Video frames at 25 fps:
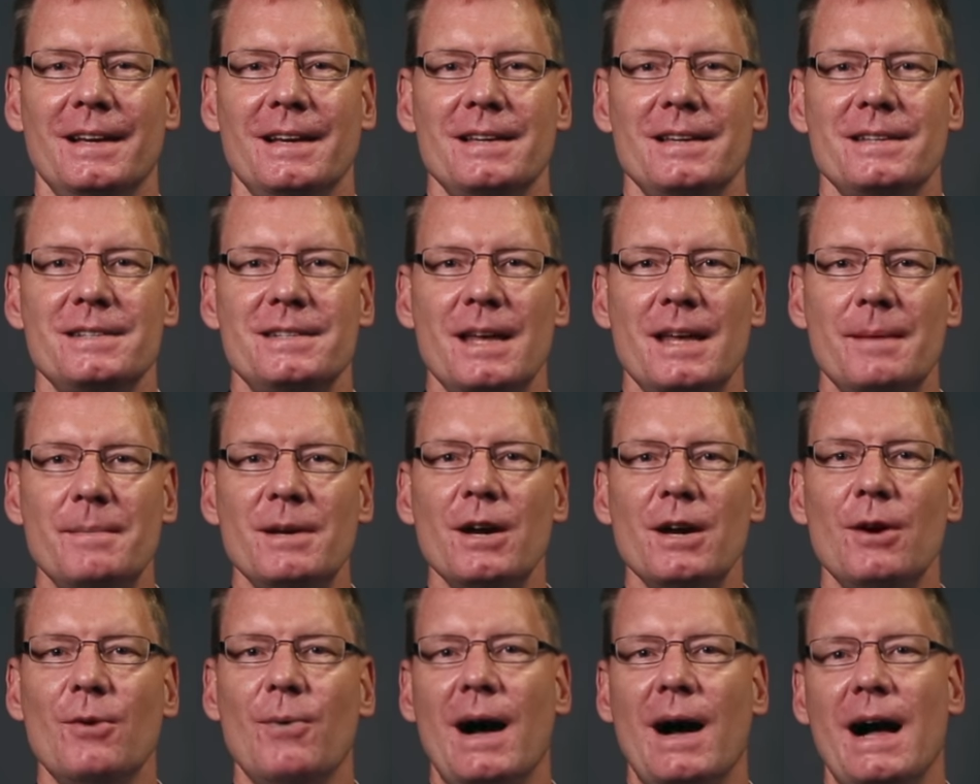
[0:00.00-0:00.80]
Sami
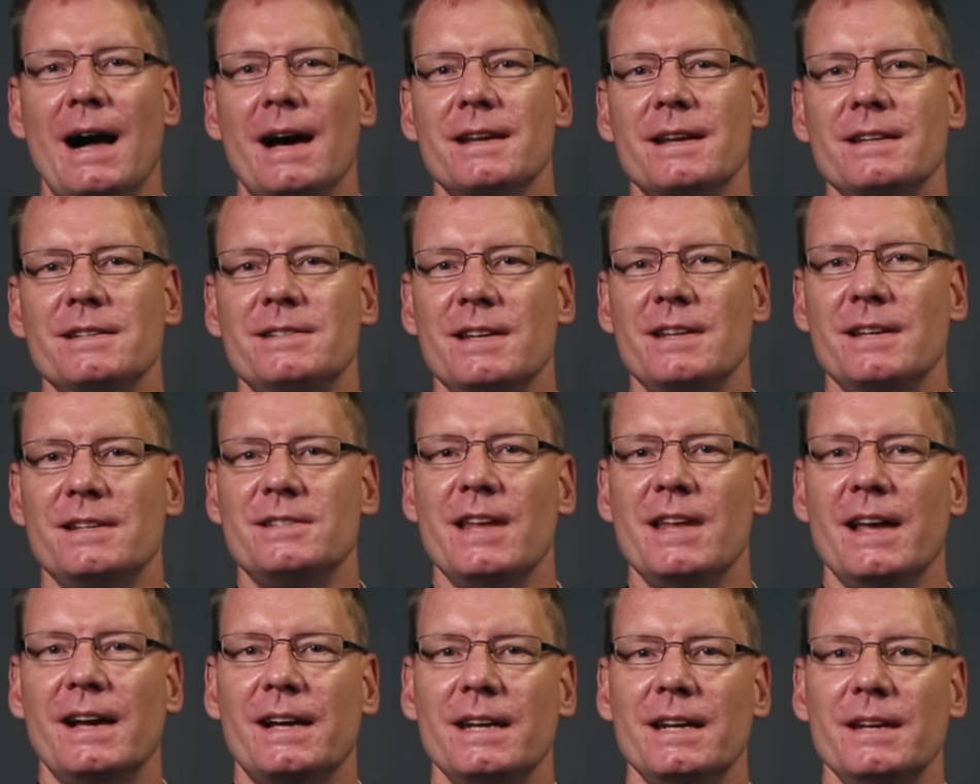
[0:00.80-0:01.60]
Awad is the
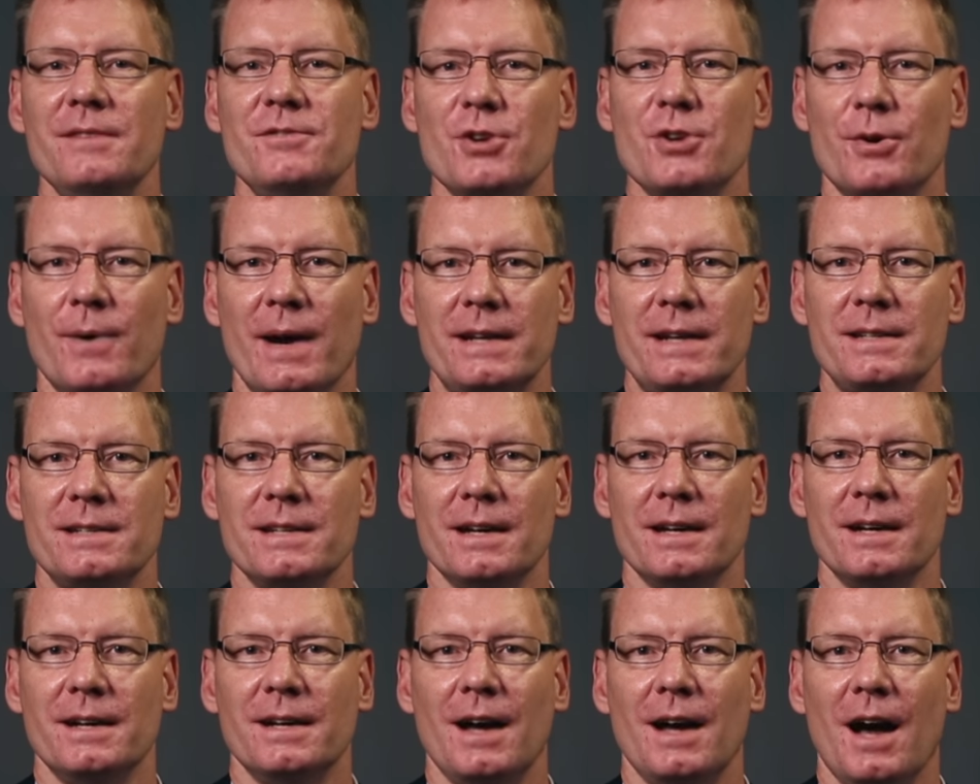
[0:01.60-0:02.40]
Executive
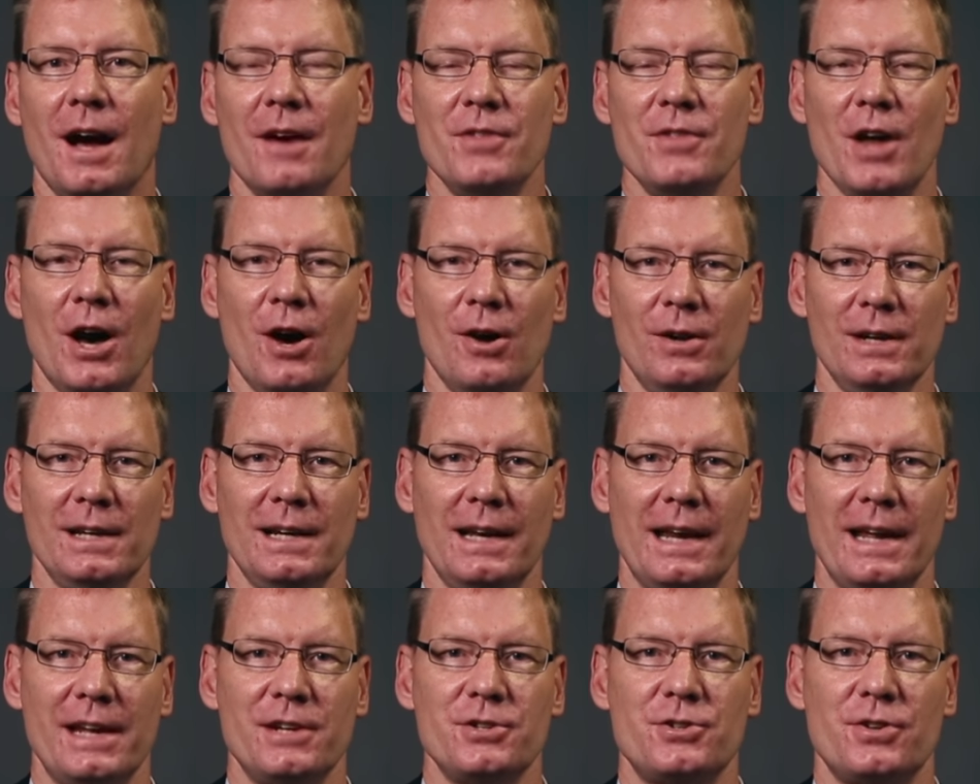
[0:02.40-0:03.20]
Director of the Holy
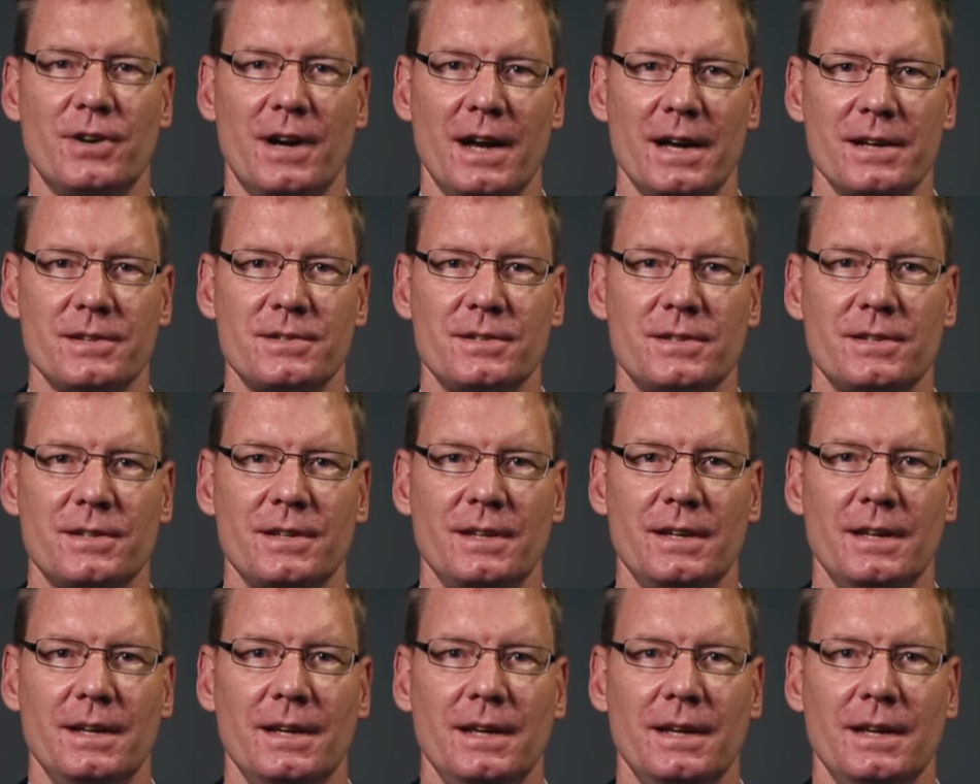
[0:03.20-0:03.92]
Land Trust.